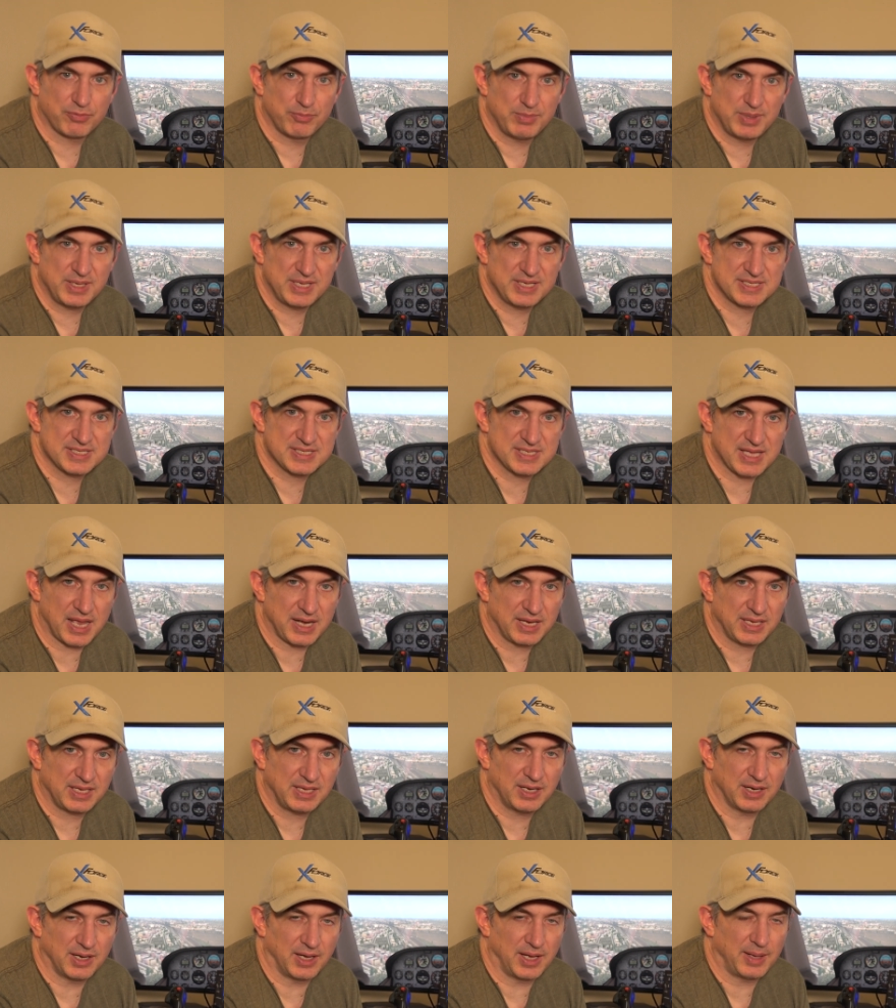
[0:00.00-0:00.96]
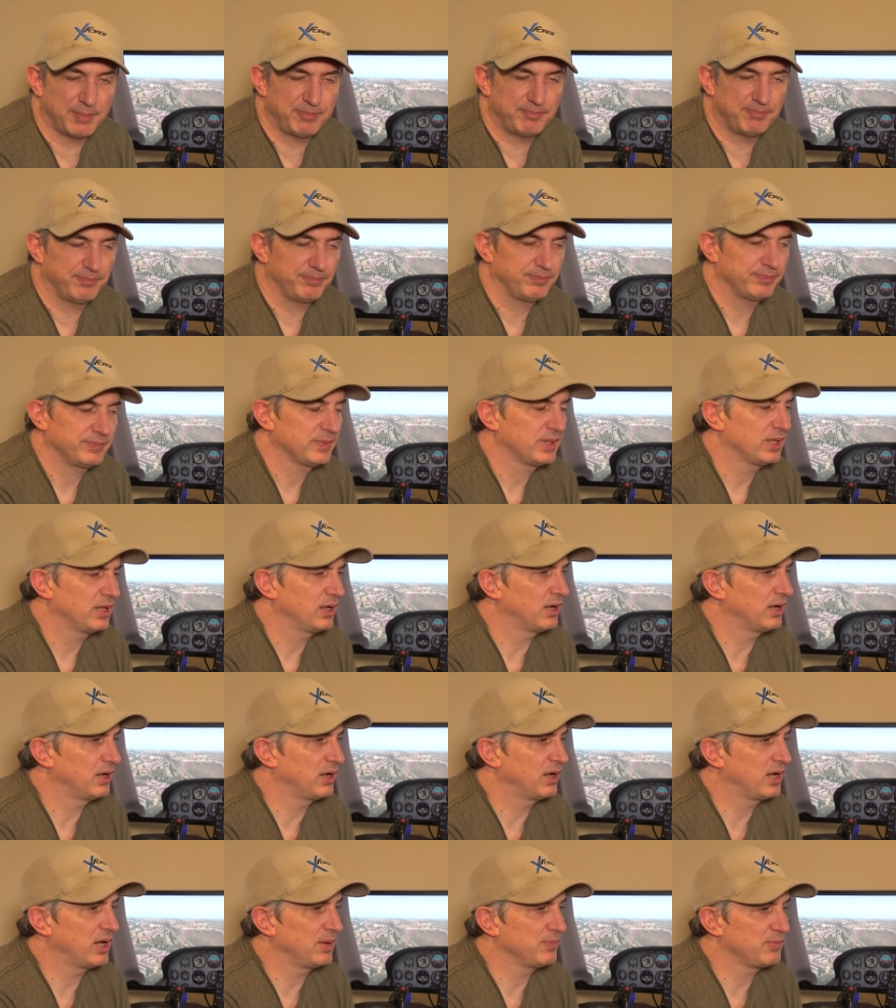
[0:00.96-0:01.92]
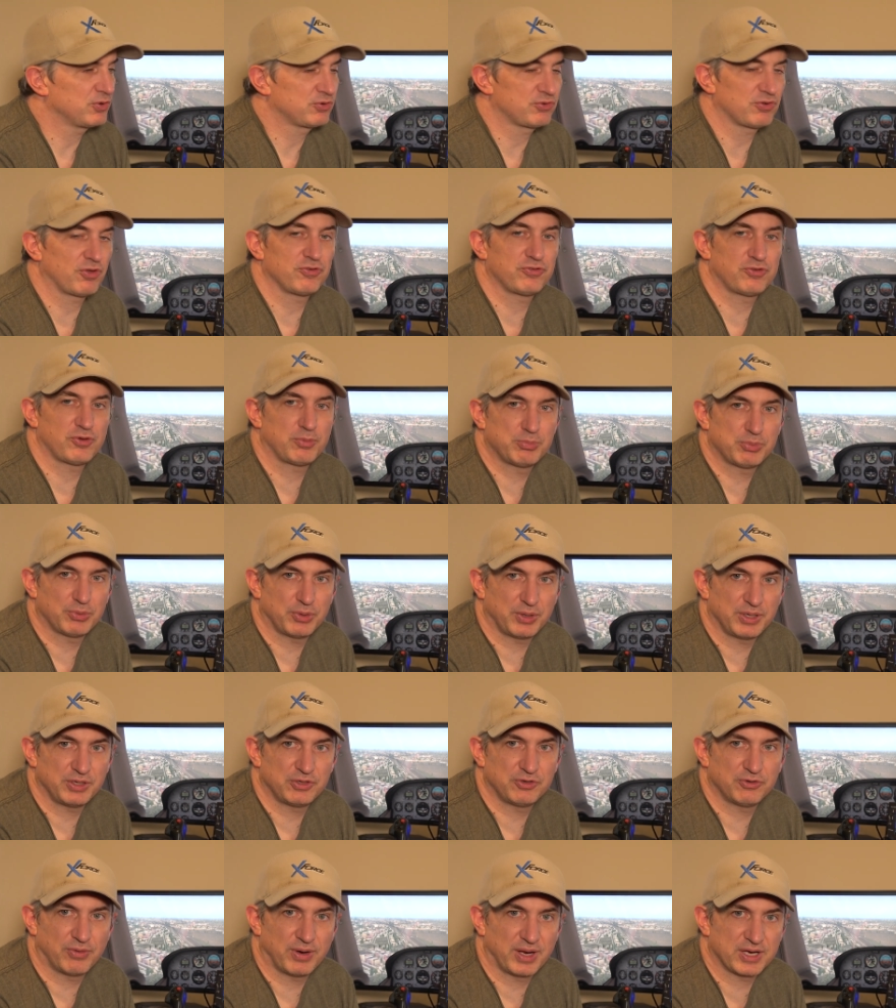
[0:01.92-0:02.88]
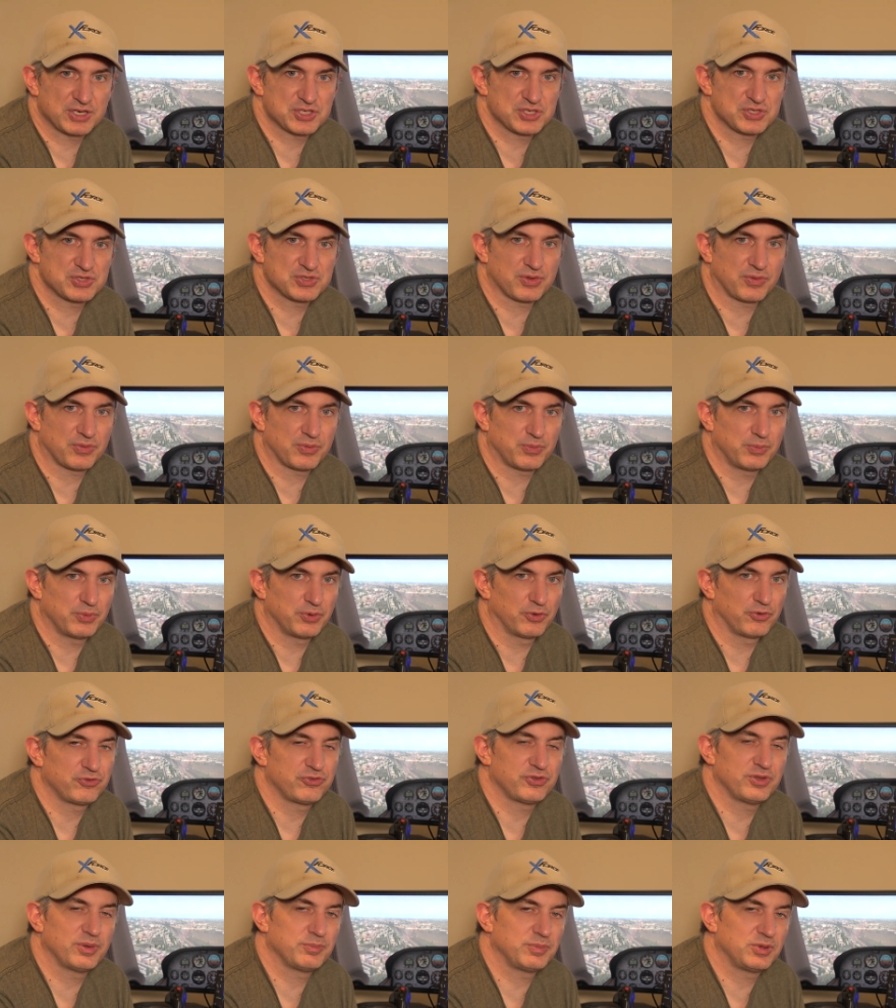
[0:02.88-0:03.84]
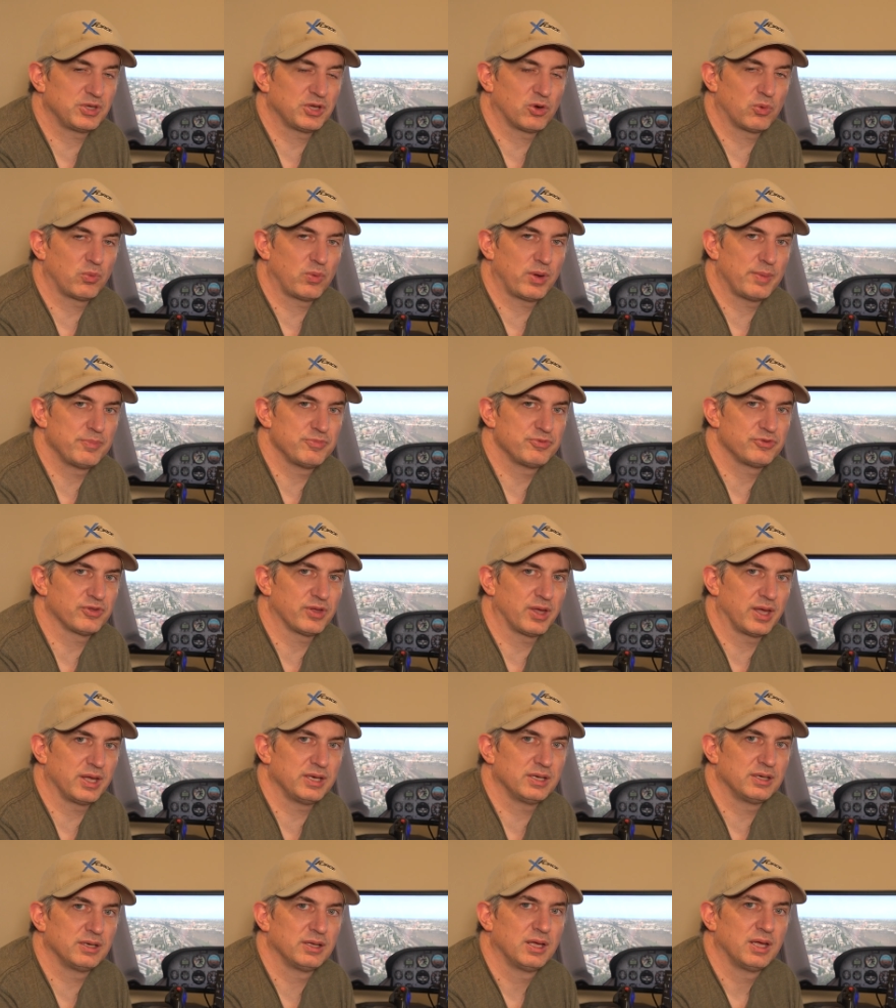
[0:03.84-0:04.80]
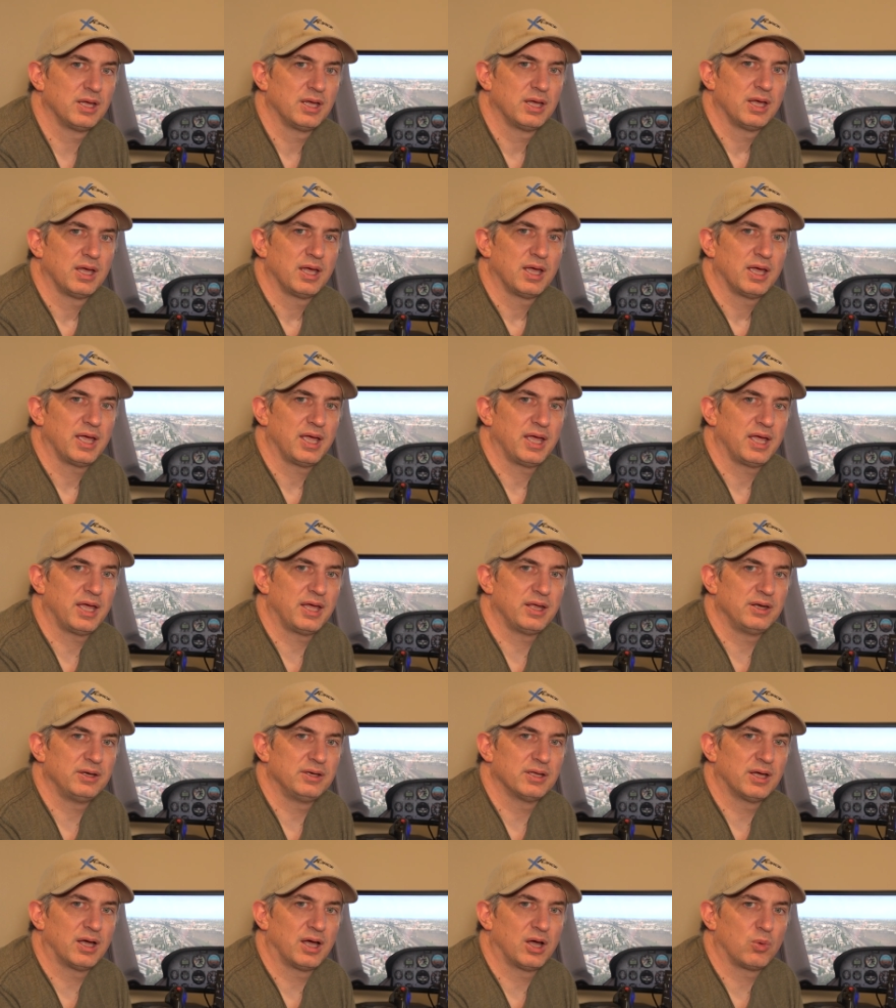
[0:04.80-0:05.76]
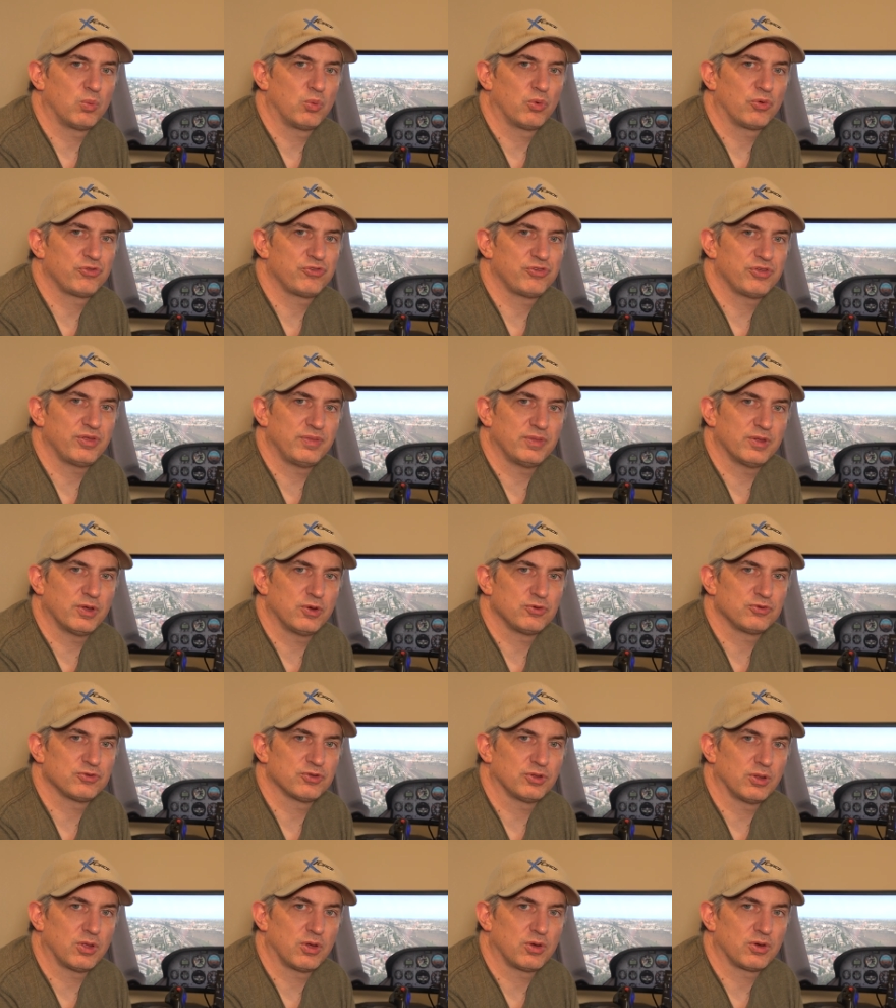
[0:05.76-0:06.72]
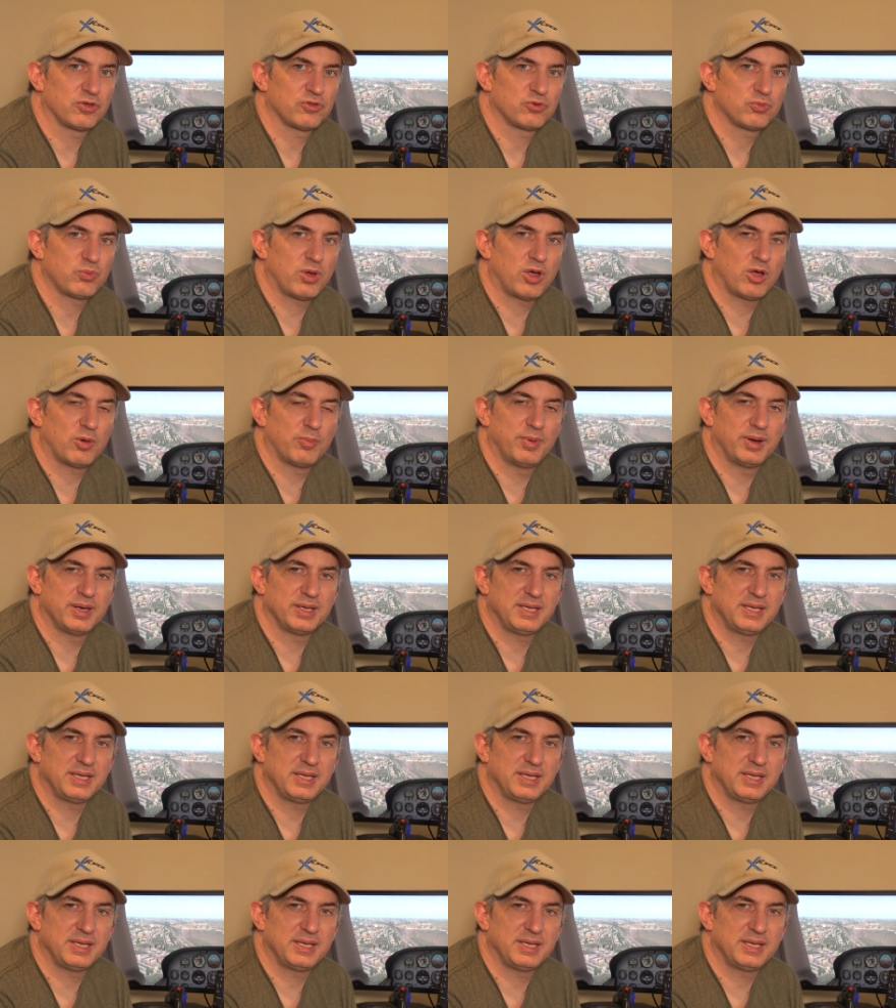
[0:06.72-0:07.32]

of me setting it up. Um, there's also printed directions on the Real Sim Gear website and uh, we'll send those along as well.